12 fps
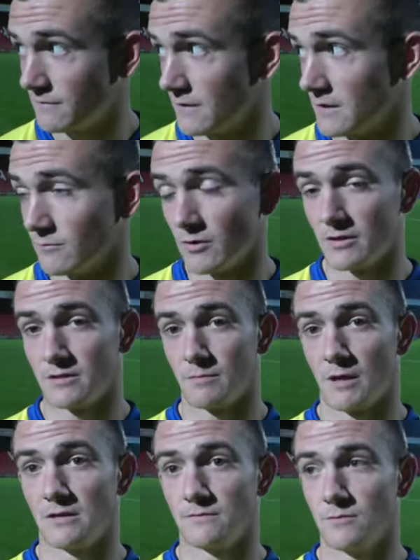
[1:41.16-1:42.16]
I feel I'm ready to
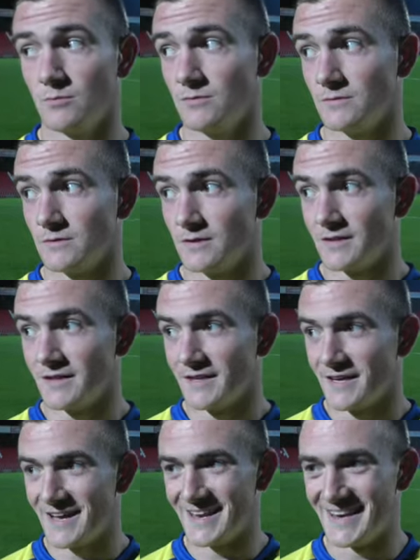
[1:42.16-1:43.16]
play league football.
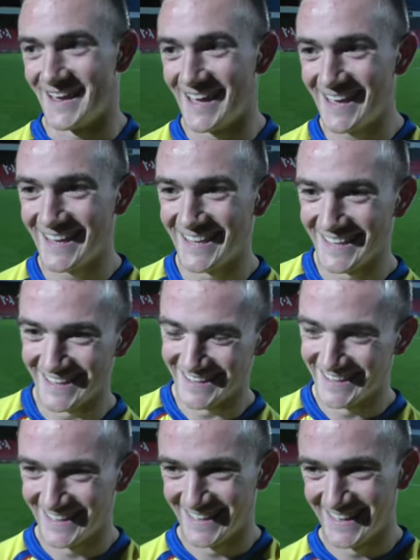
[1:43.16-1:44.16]
And I
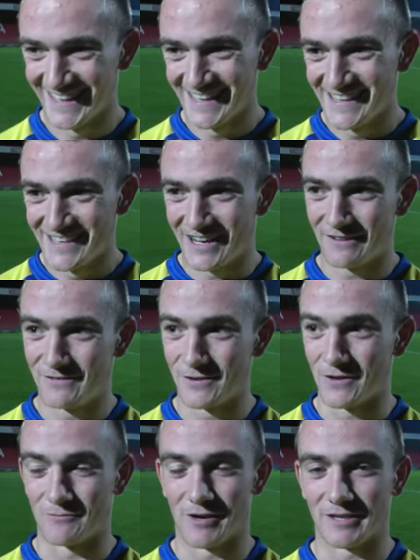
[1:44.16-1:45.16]
feel
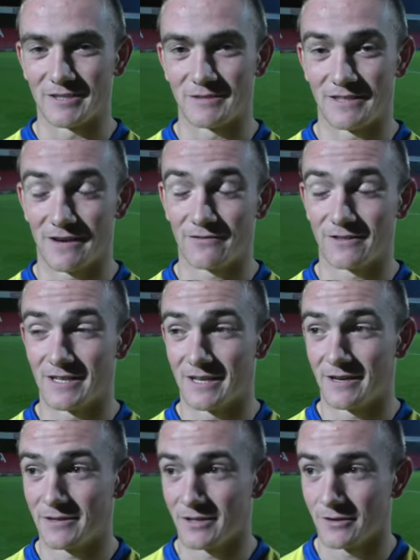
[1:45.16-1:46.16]
that I'm ready to definitely,
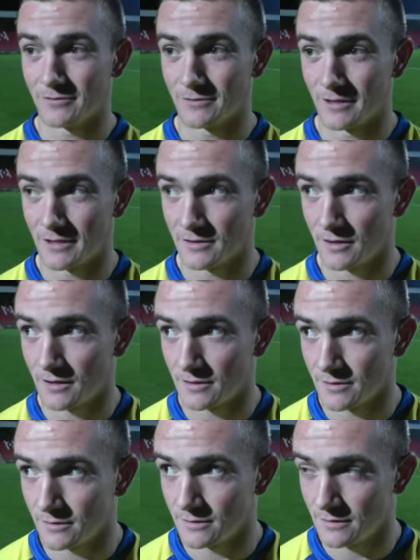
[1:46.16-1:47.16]
I
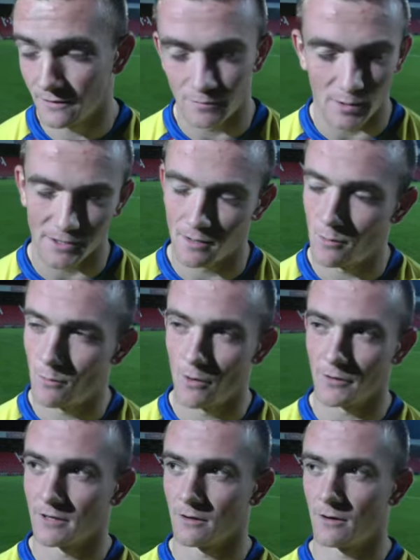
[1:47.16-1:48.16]
love my time at
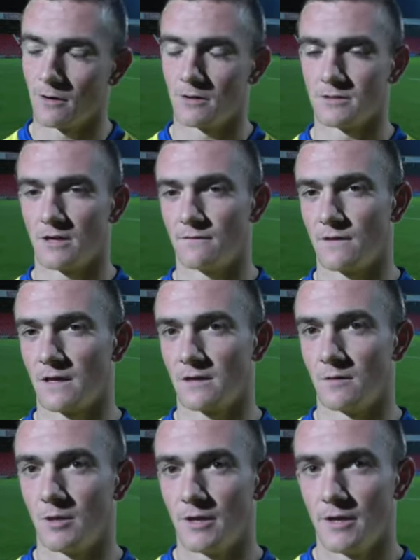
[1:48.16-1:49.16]
Woken. I've got a lot of time for that
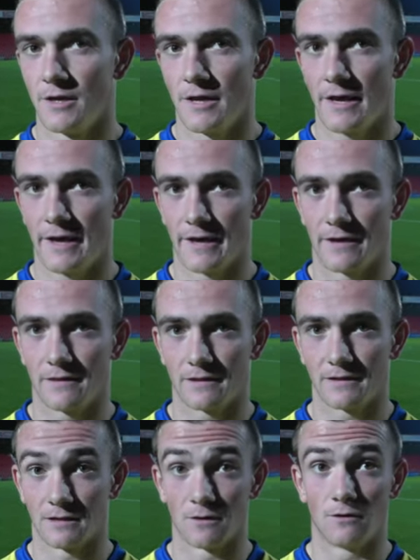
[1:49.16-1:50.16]
club. They
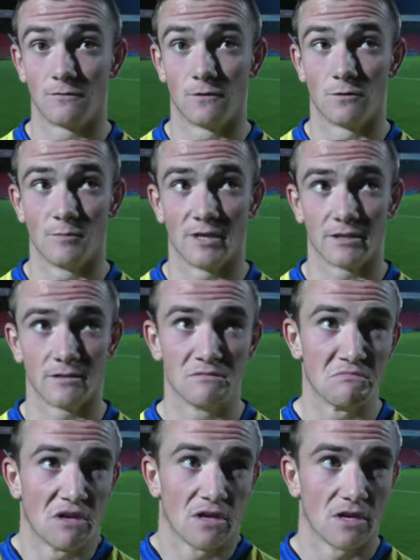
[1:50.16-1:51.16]
did a lot for me, and
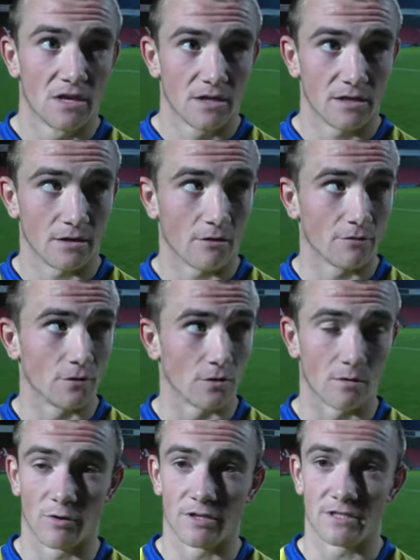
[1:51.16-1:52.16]
I feel
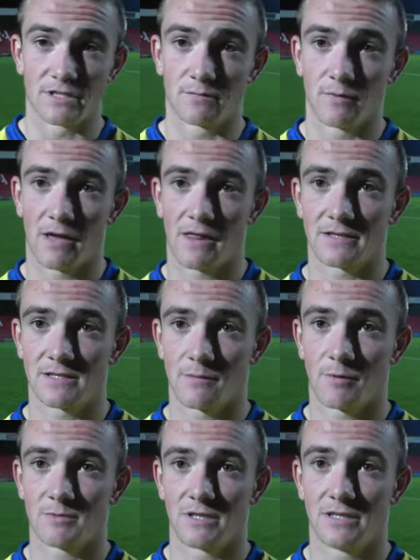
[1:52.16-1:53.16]
that I'm ready to make that
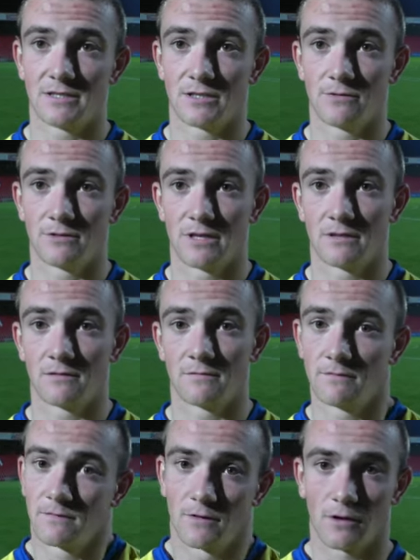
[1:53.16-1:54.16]
step up to League Two, and then
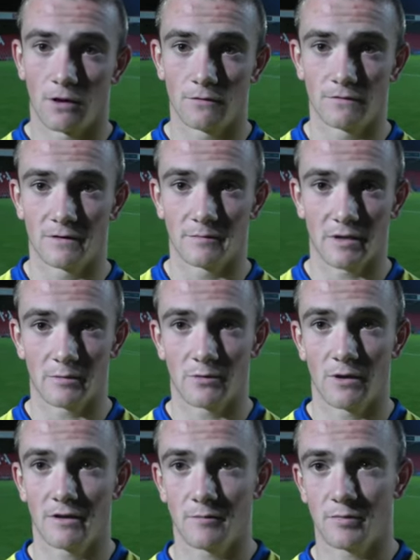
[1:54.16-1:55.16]
hopefully make my
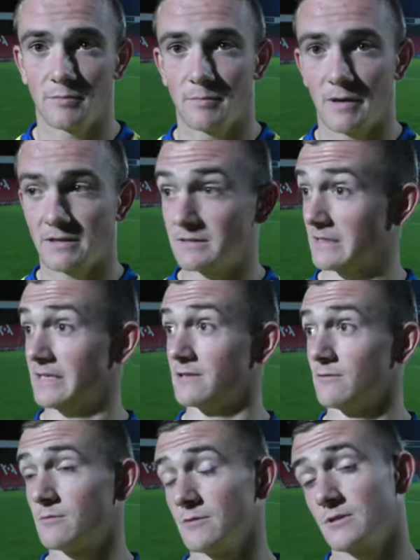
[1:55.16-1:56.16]
way up back
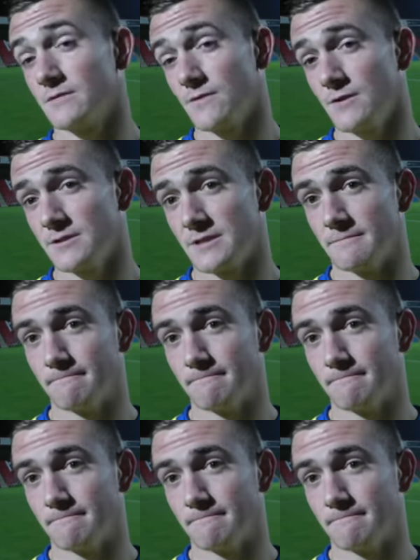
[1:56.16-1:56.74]
into it, which is first team.